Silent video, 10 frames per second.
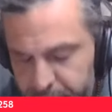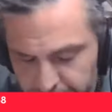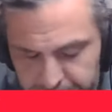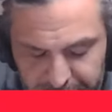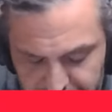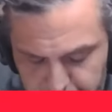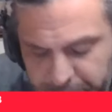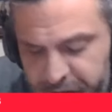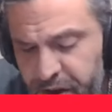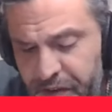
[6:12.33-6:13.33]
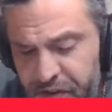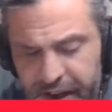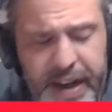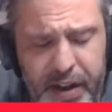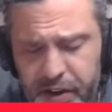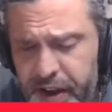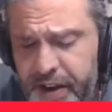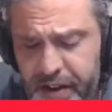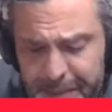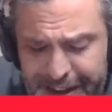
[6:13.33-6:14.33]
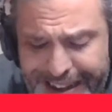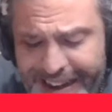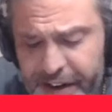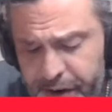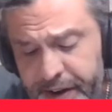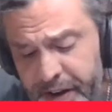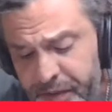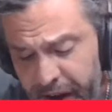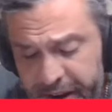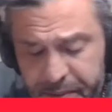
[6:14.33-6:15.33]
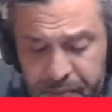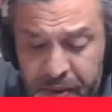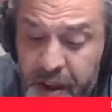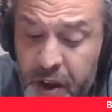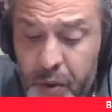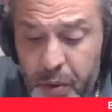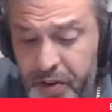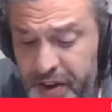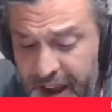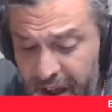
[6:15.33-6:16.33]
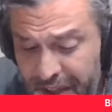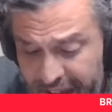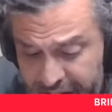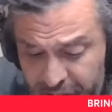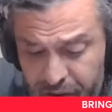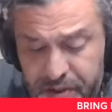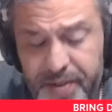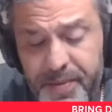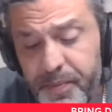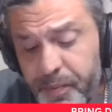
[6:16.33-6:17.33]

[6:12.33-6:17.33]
The, the pictures I've seen, he looks like he's going to be leaner in this fight. We'll see how that goes.